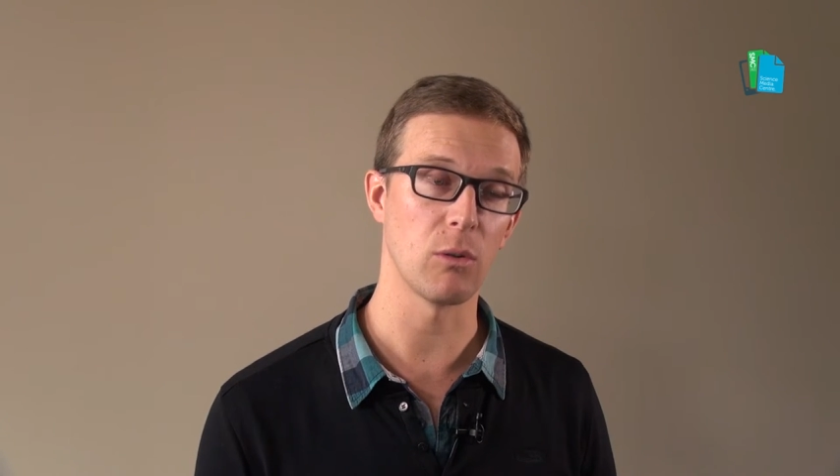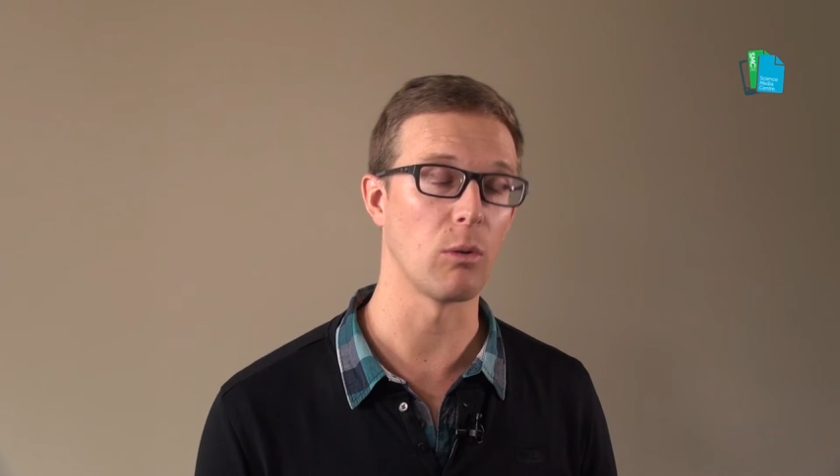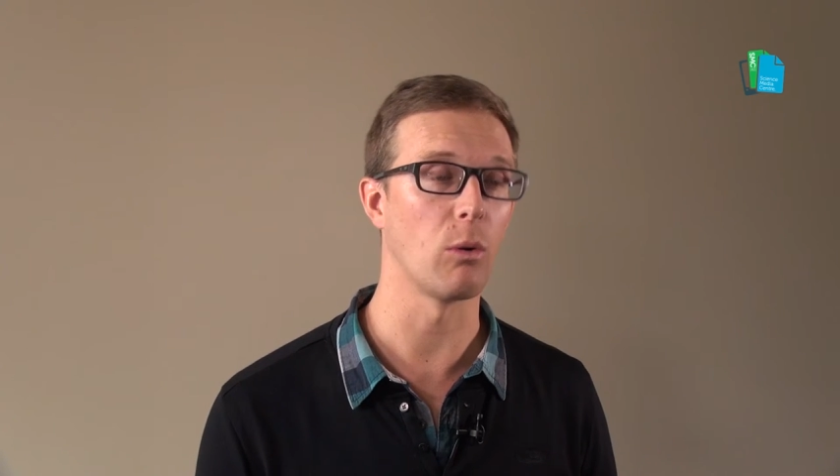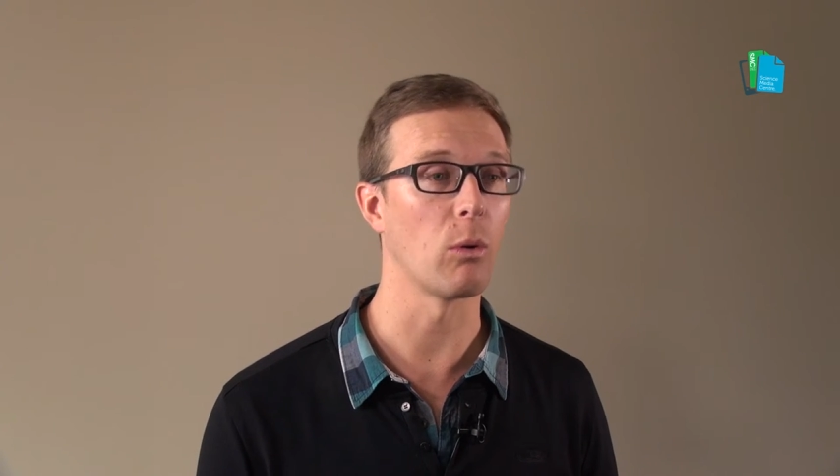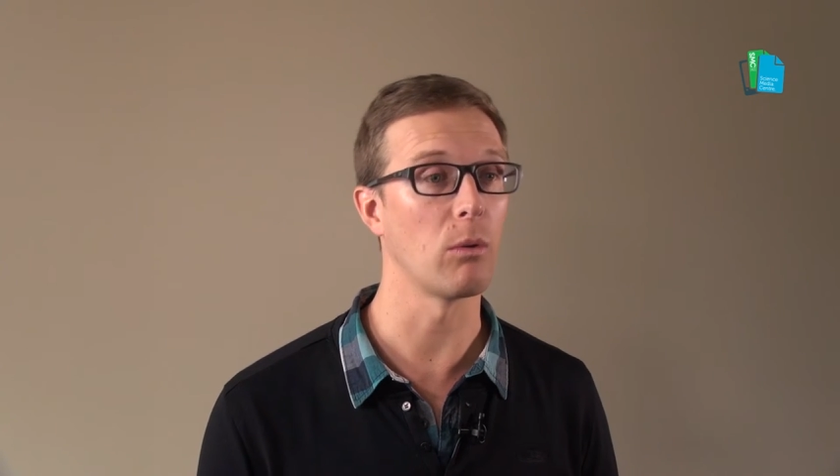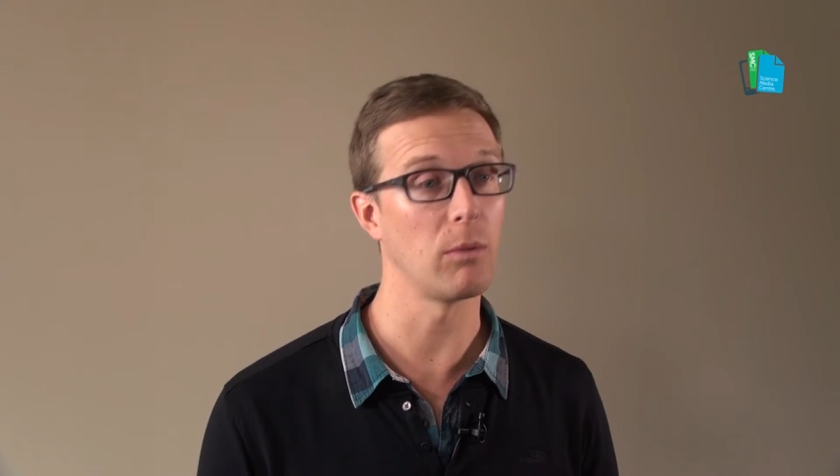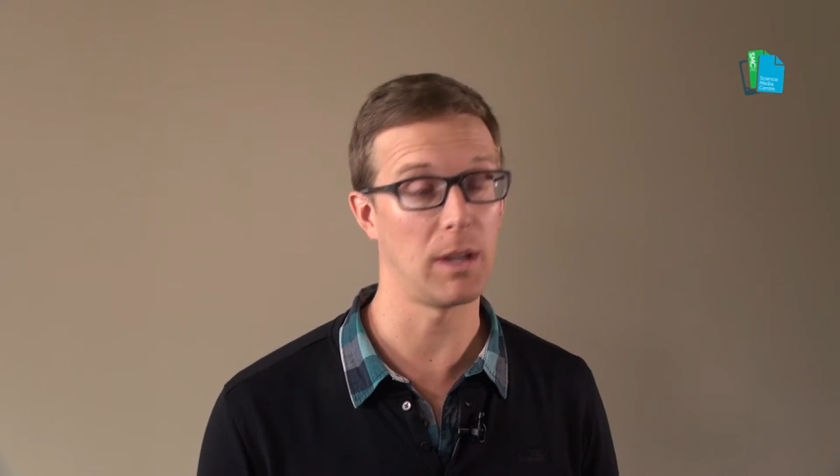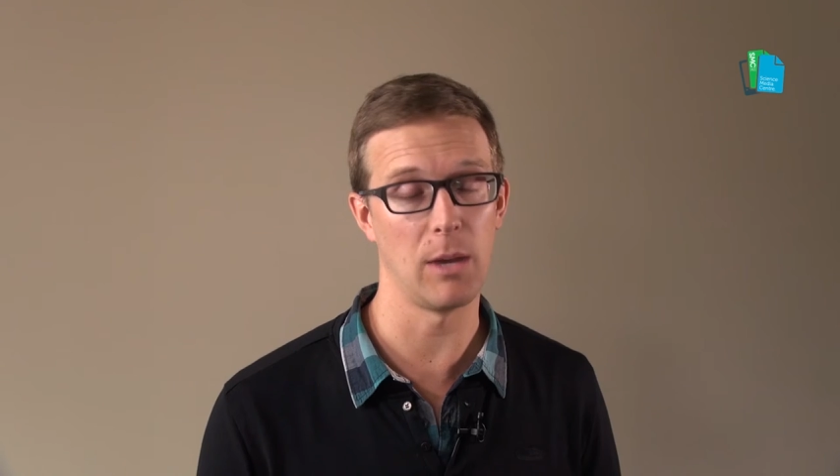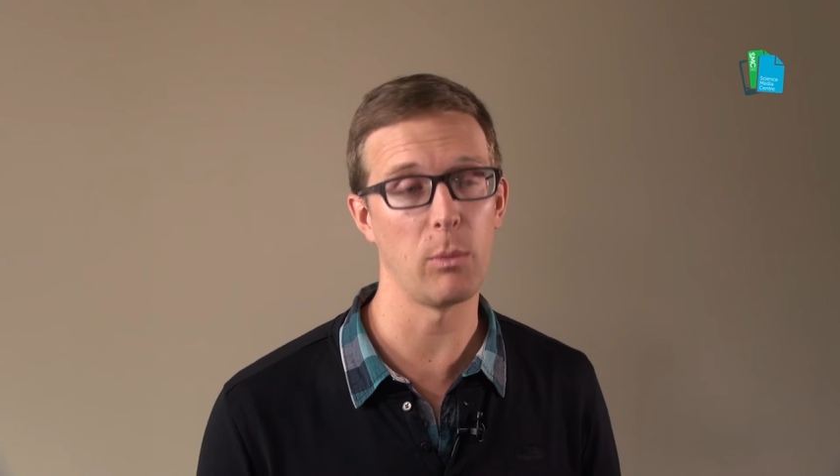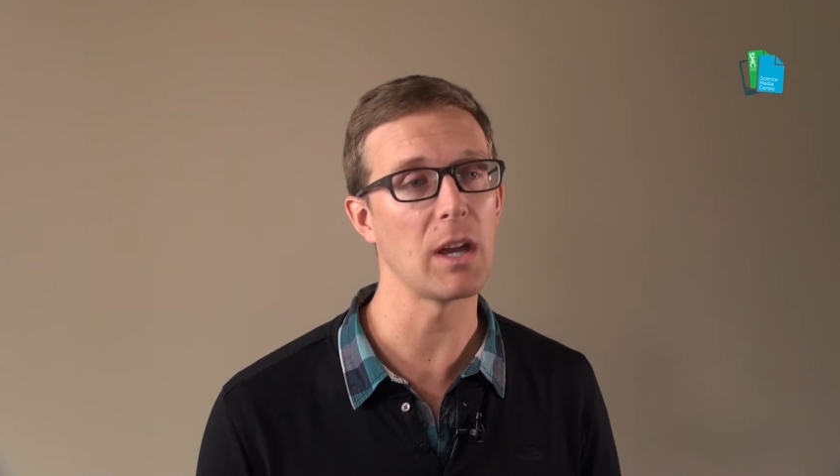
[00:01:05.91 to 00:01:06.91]
or
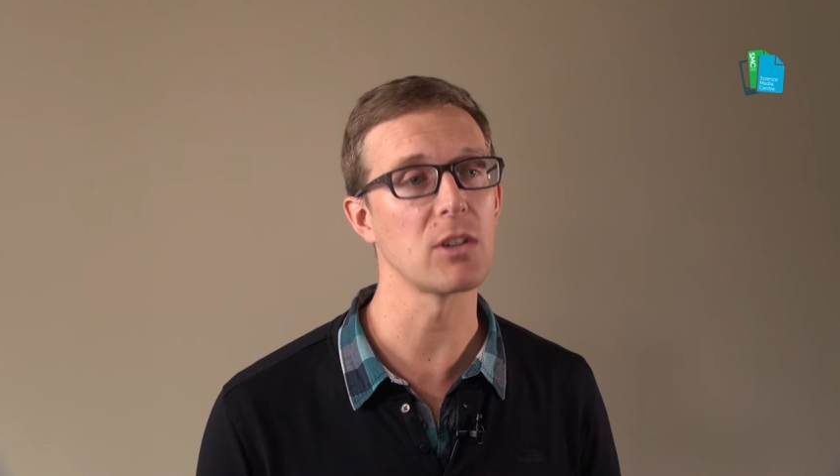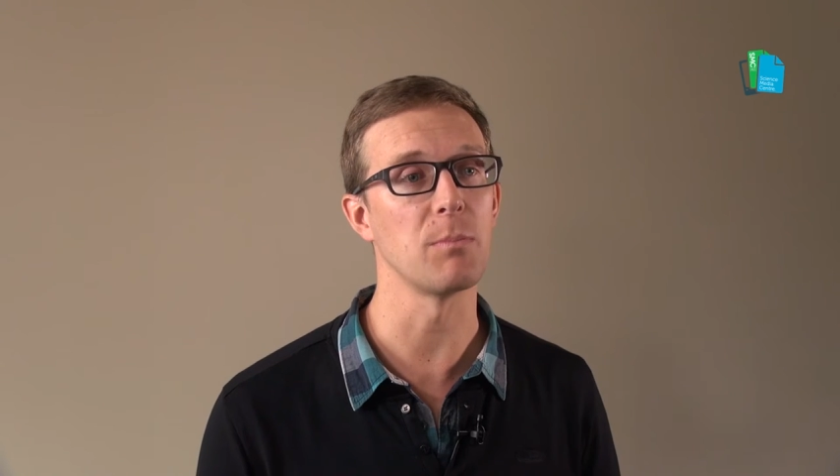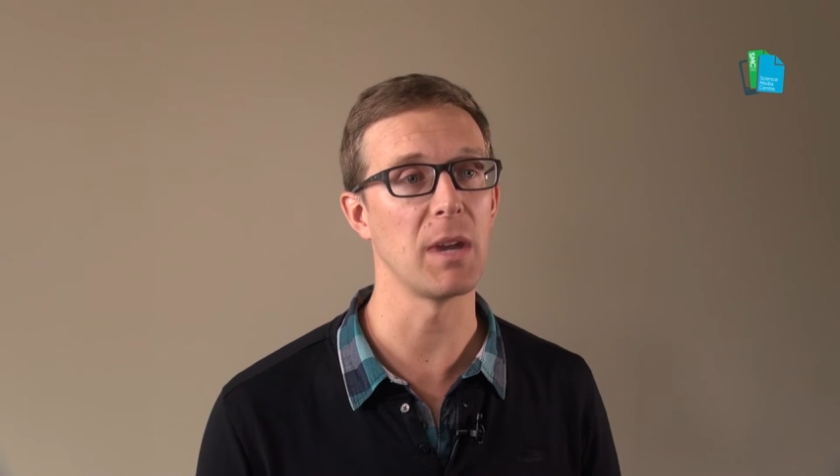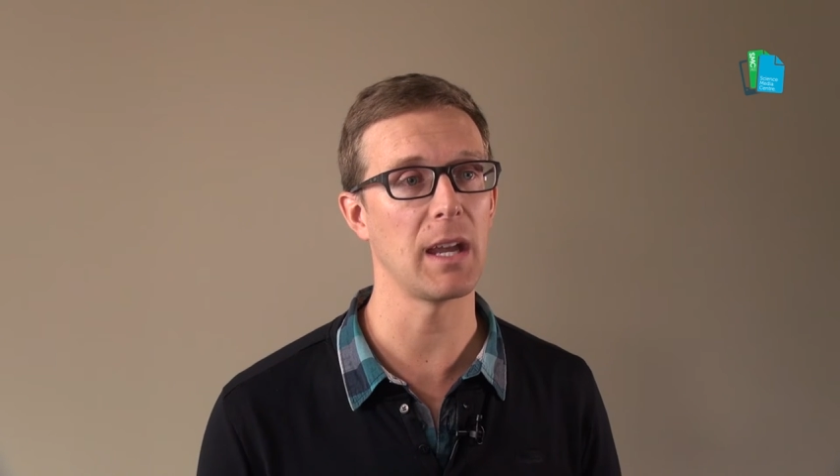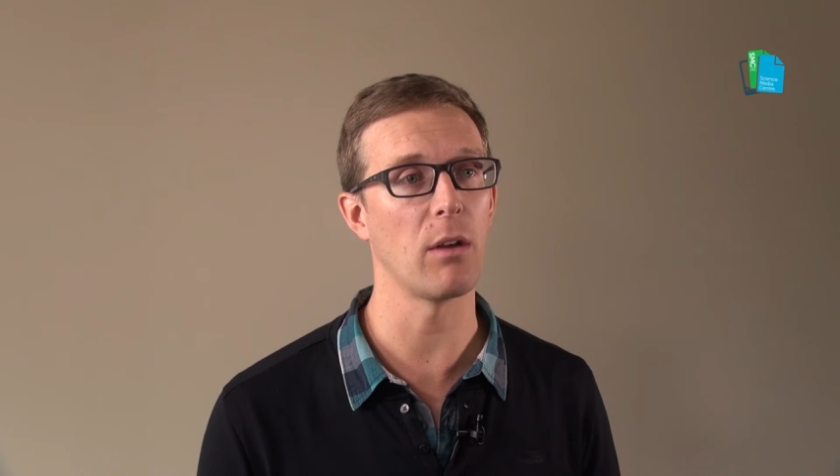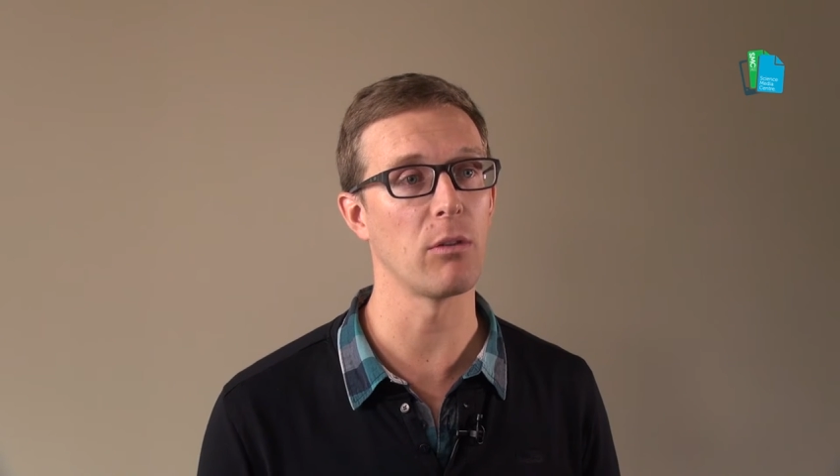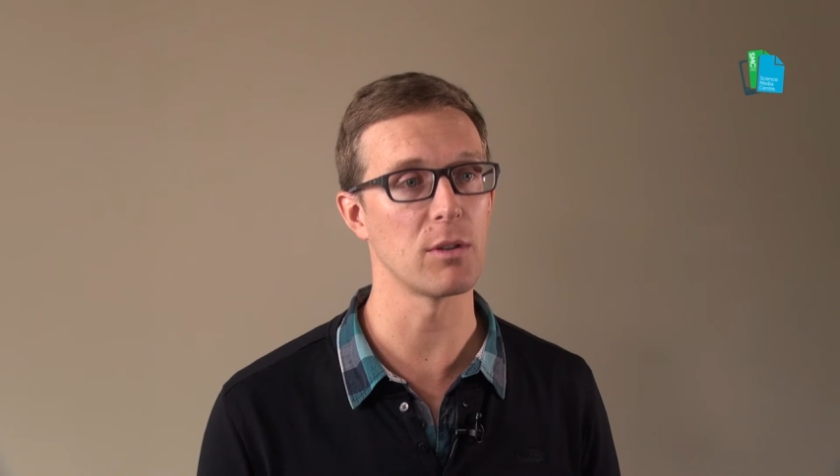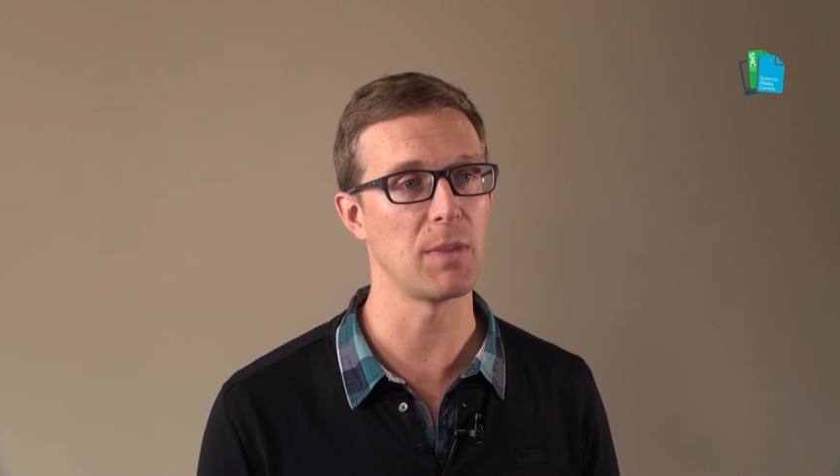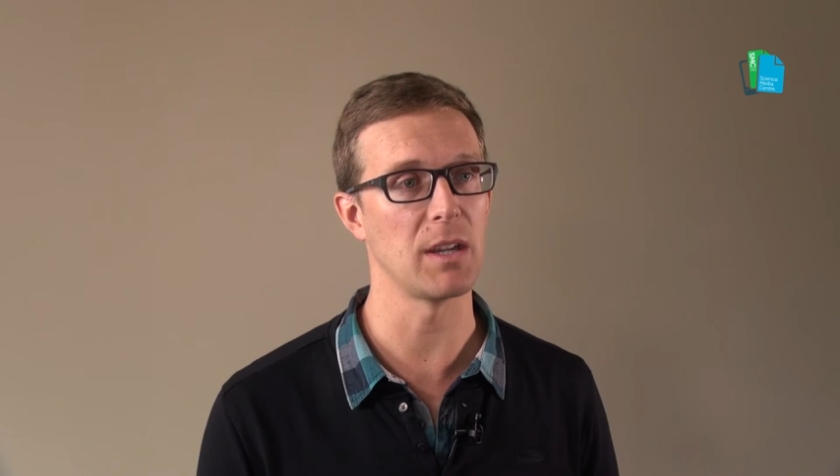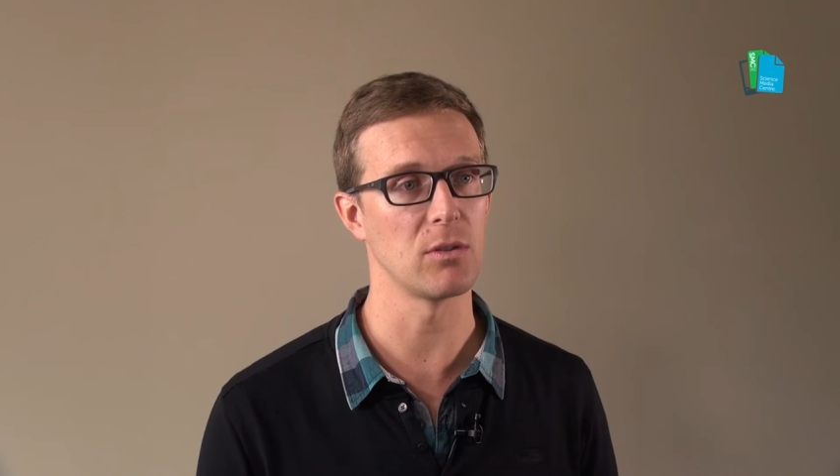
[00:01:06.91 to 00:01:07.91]
can we actually pick out
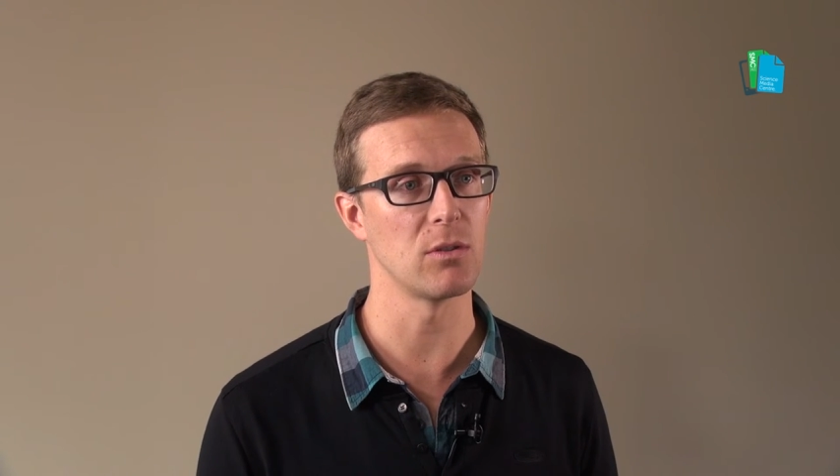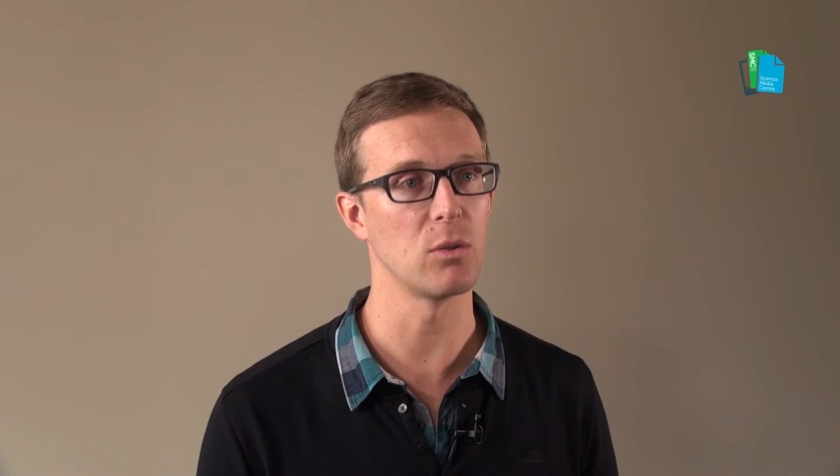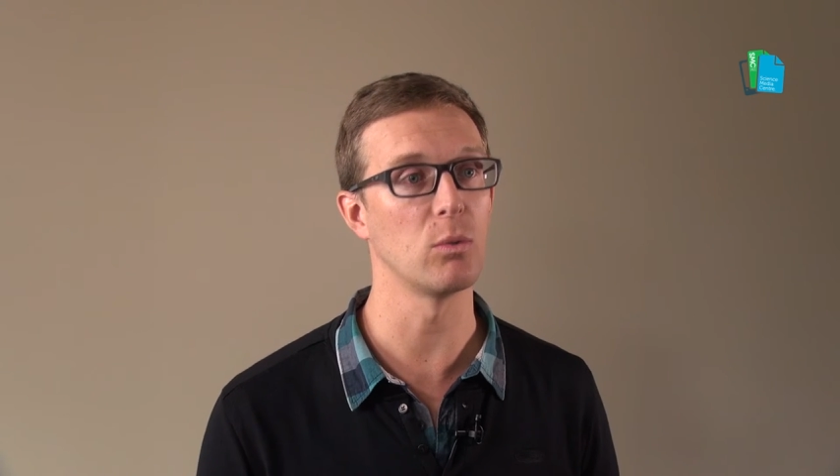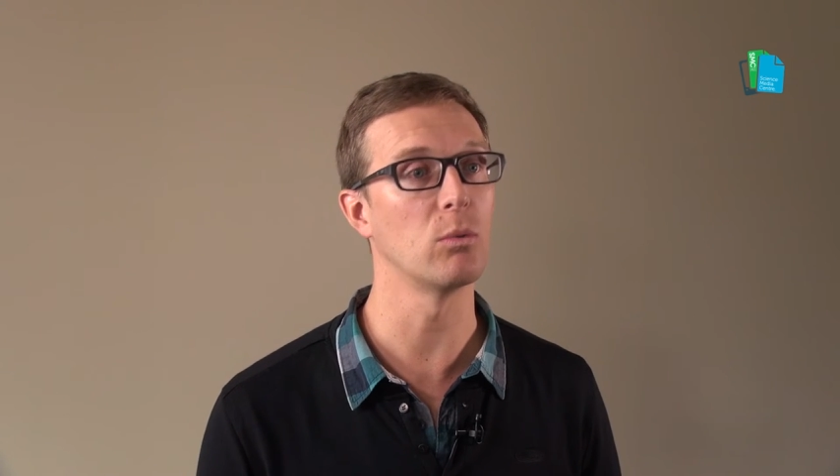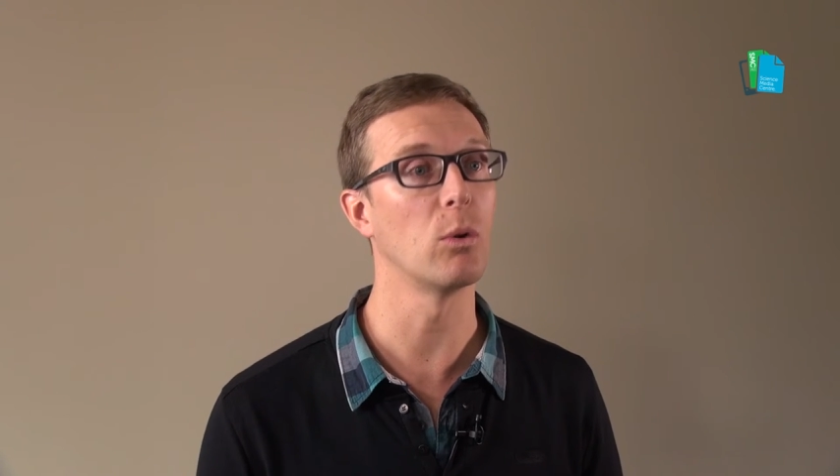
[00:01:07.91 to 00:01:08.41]
those patients who